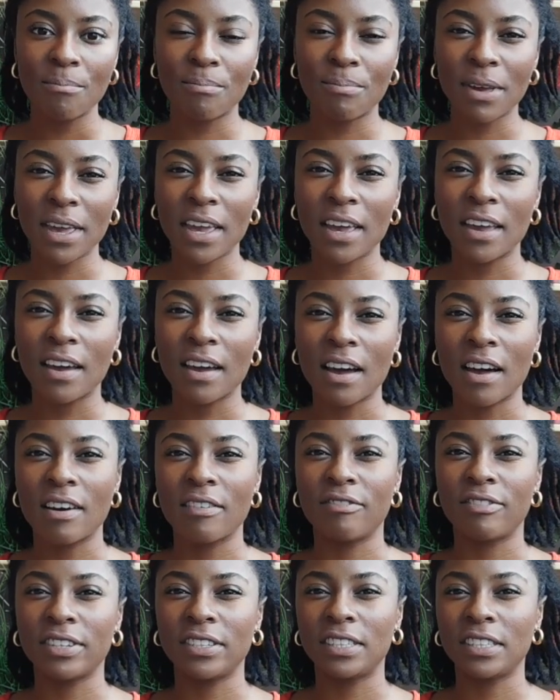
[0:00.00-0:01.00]
big of
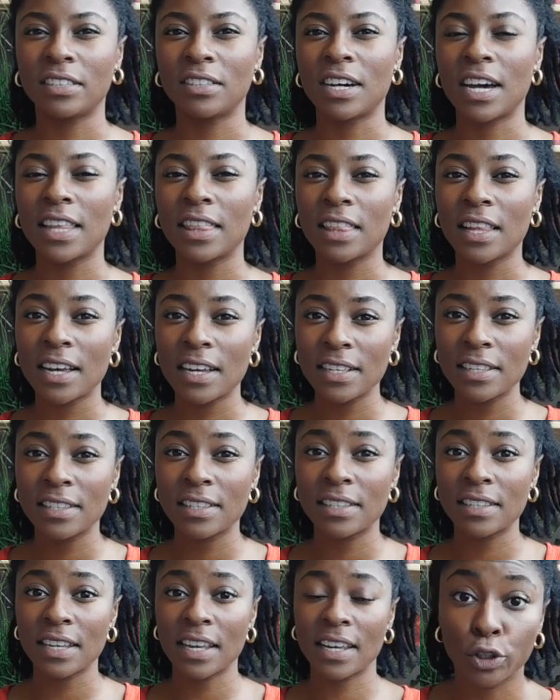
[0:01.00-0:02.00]
a deal
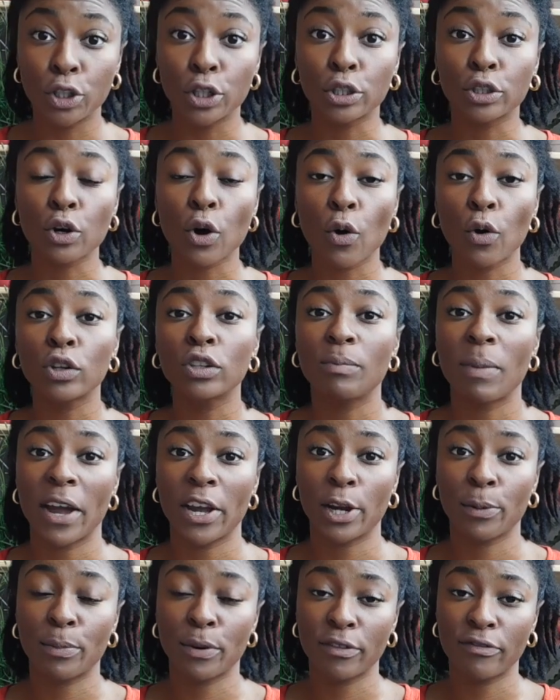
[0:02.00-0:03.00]
unless if you're told by
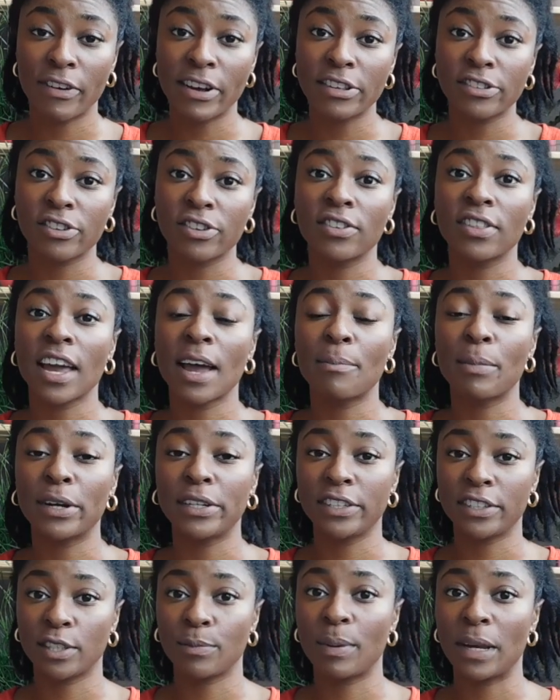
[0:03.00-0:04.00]
your professor that
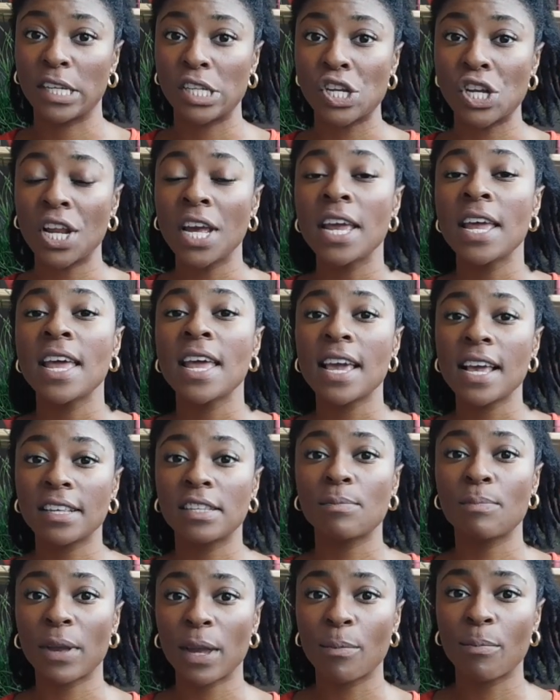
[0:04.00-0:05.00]
participation is
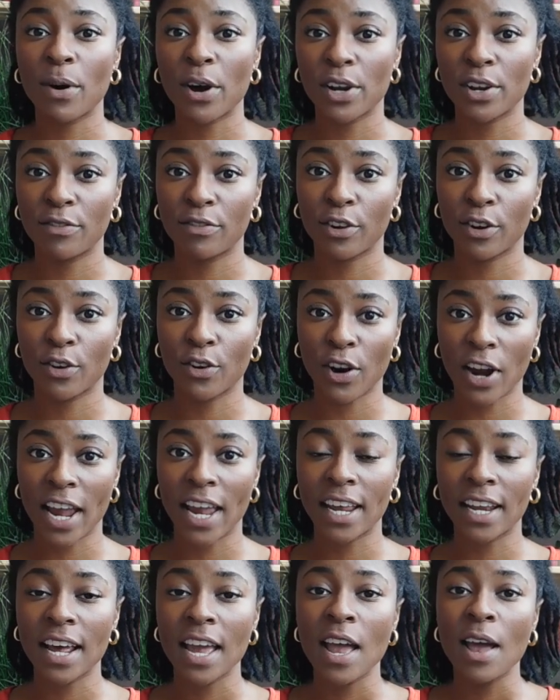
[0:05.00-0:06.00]
a big part of your
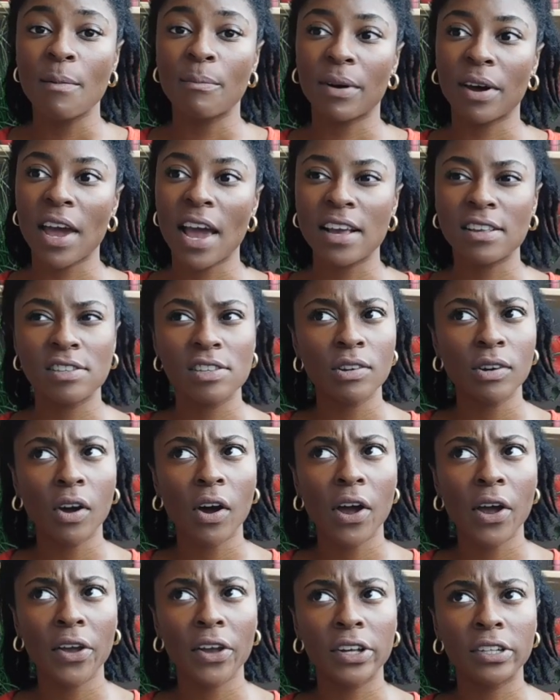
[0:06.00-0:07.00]
grade. But as you
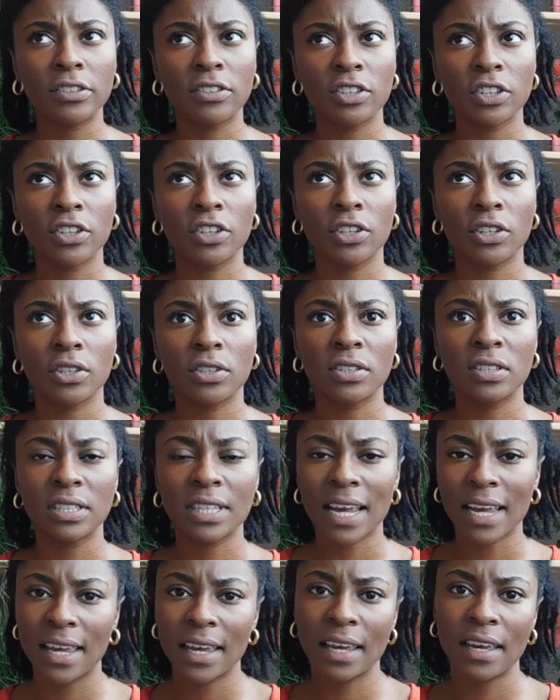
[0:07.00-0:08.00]
got into your
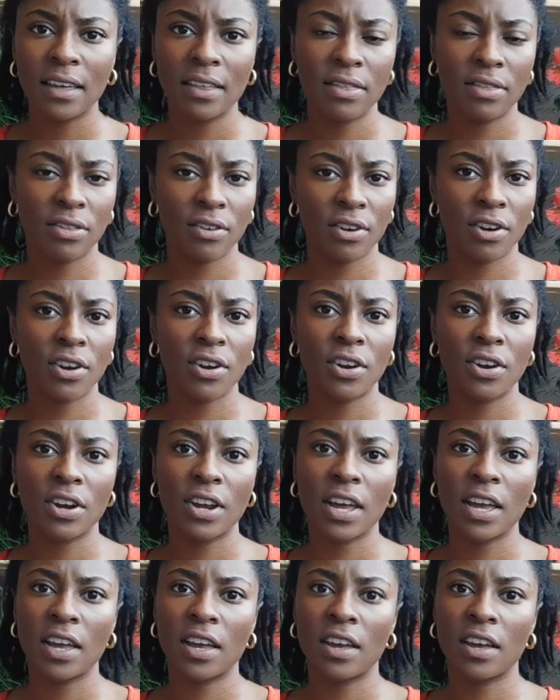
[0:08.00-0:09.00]
second, third,
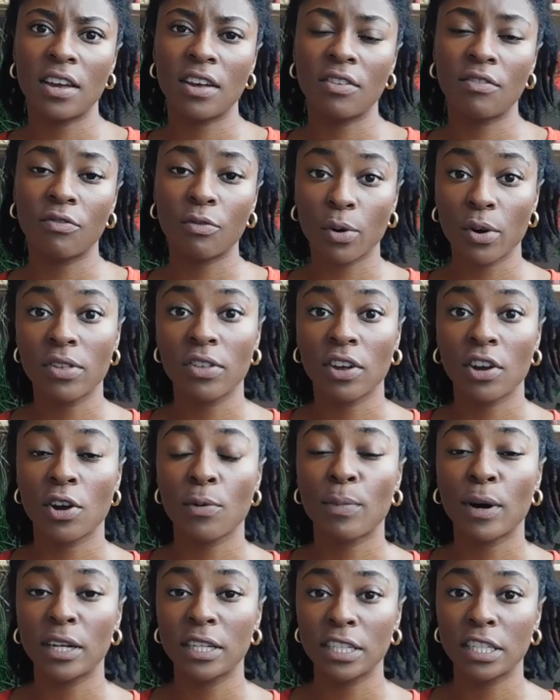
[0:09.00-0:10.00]
and fourth year,
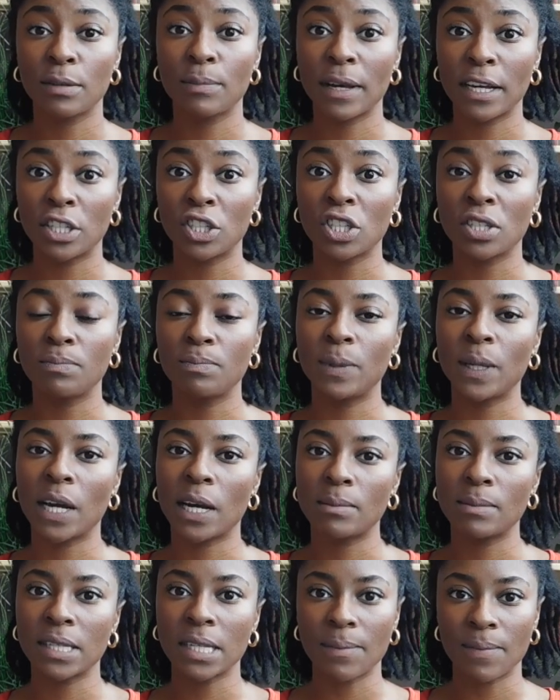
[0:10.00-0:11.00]
participation
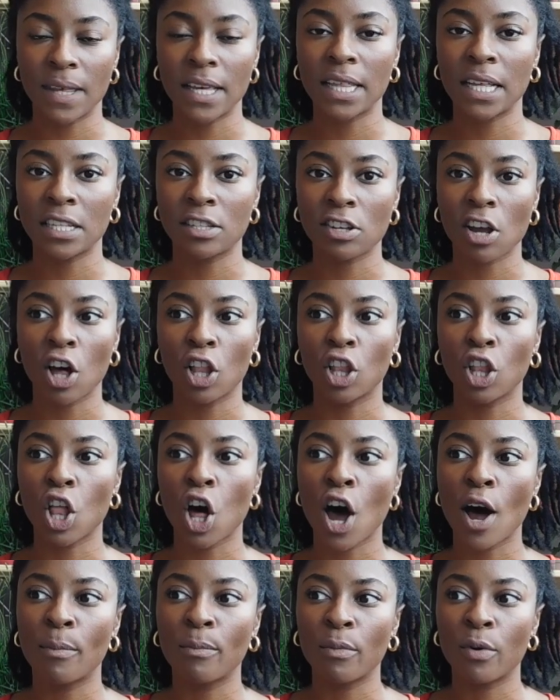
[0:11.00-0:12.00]
becomes something that's a
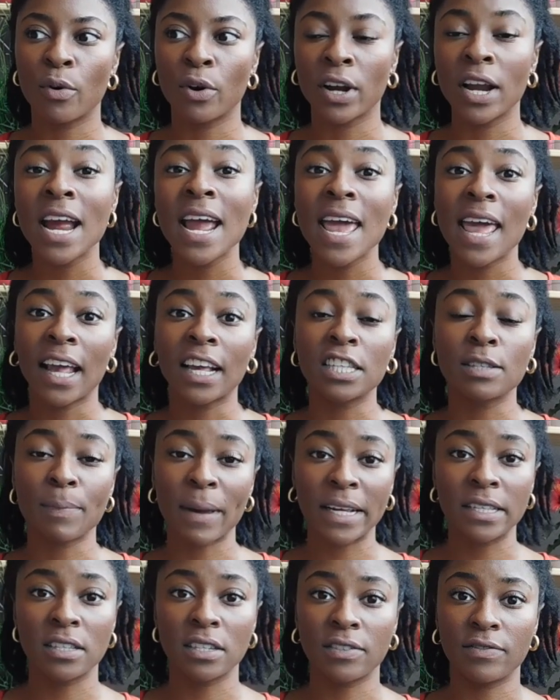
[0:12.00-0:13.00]
lot more
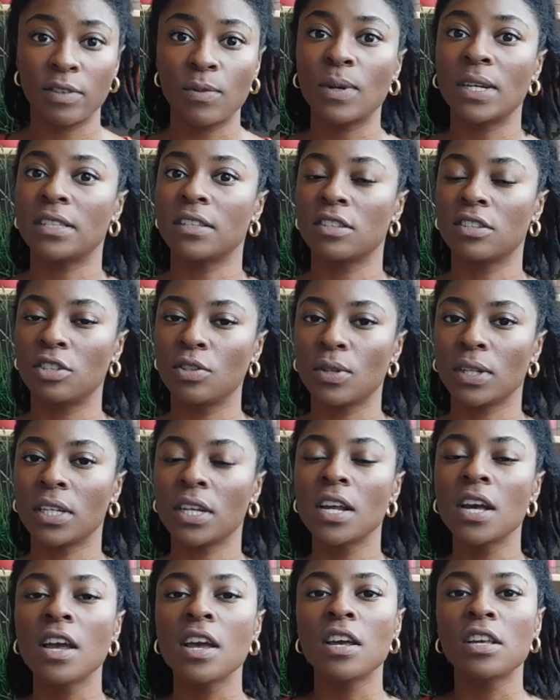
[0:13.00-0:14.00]
expected of you as a student.
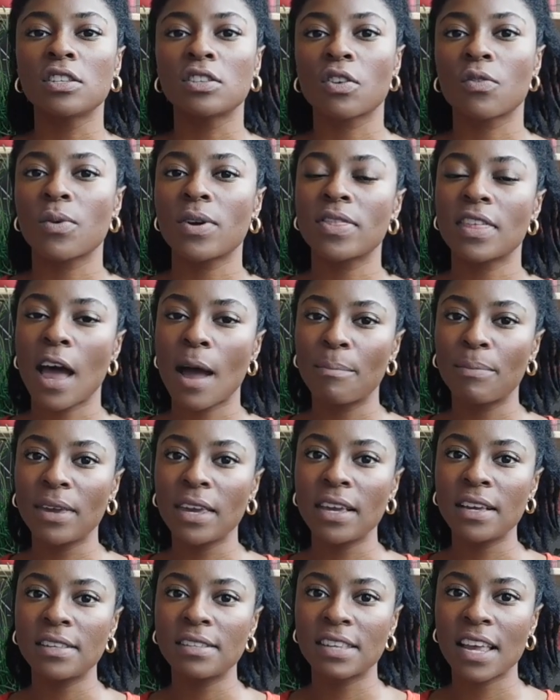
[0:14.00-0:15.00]
So with that
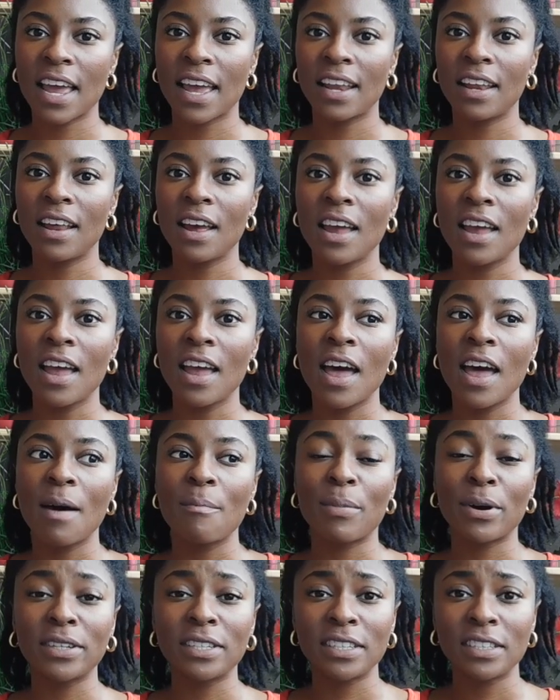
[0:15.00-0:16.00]
being said,
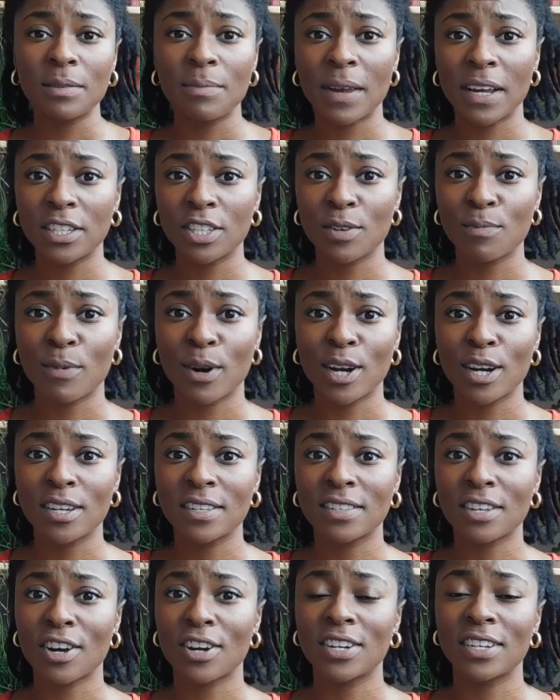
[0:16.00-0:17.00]
participation
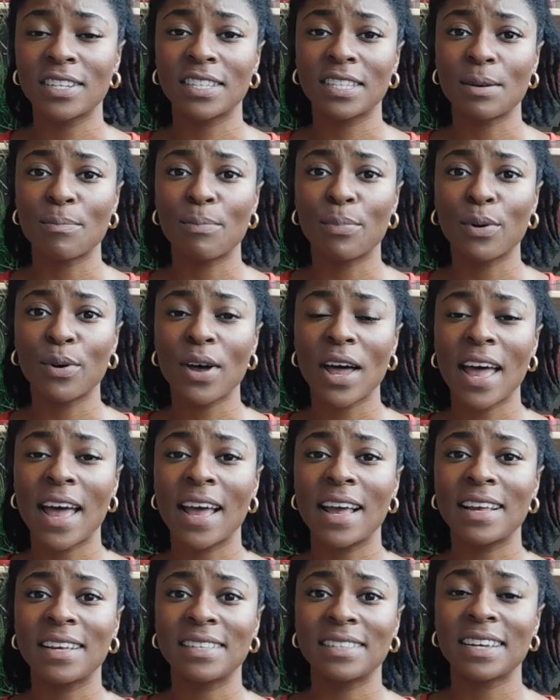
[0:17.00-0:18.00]
marks are as simple
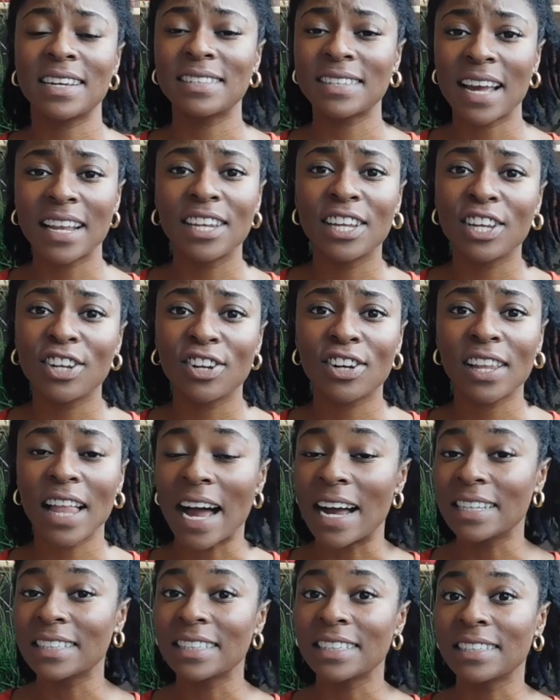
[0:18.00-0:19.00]
as attending your
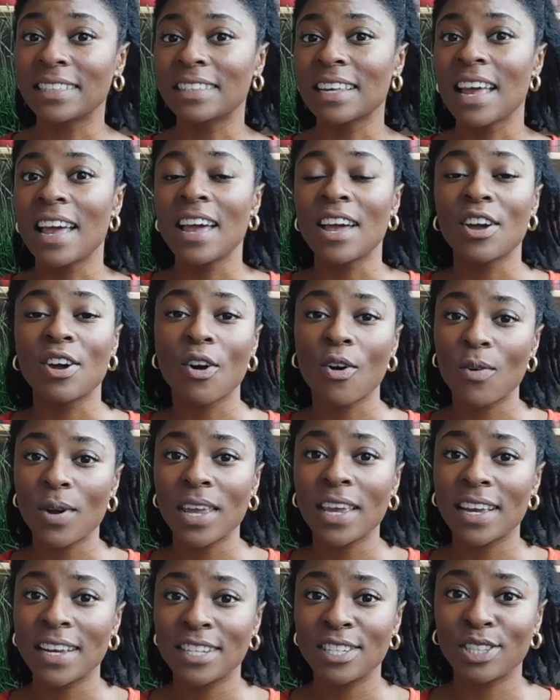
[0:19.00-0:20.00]
classes,
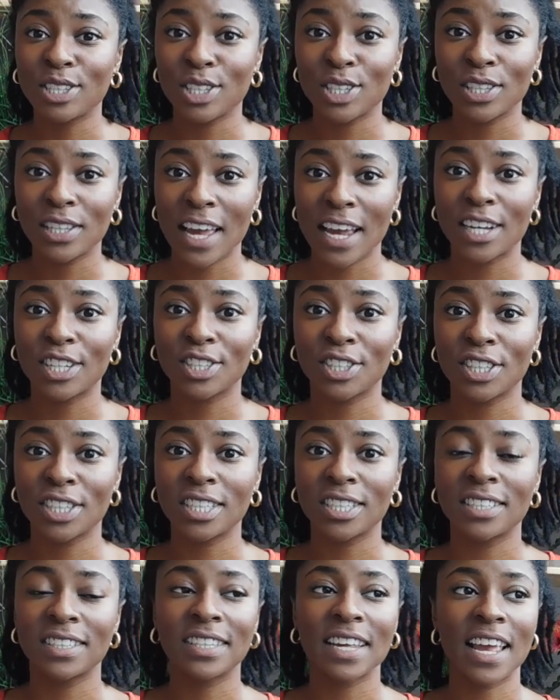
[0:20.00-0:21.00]
going into your
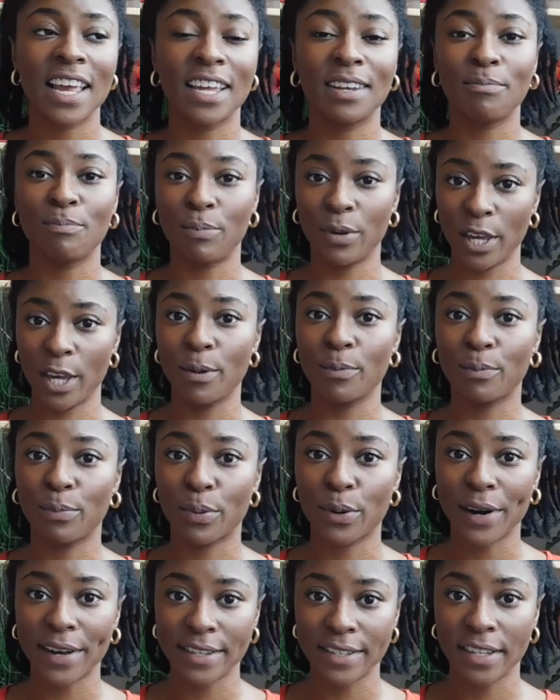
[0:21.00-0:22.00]
lectures, and being
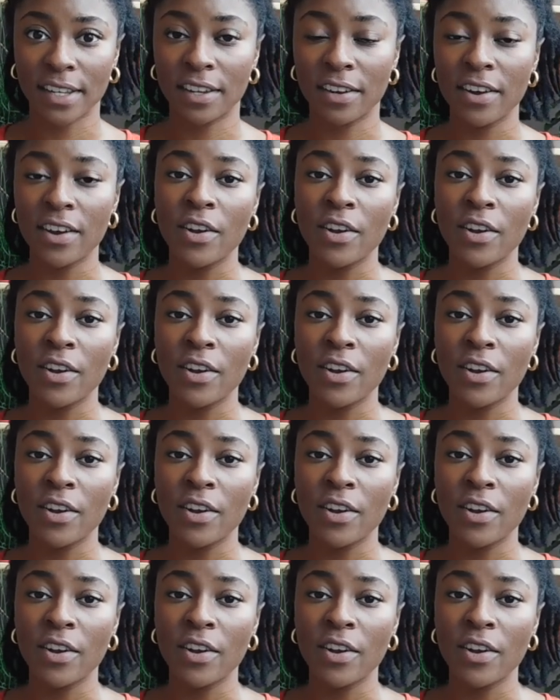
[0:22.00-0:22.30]
present.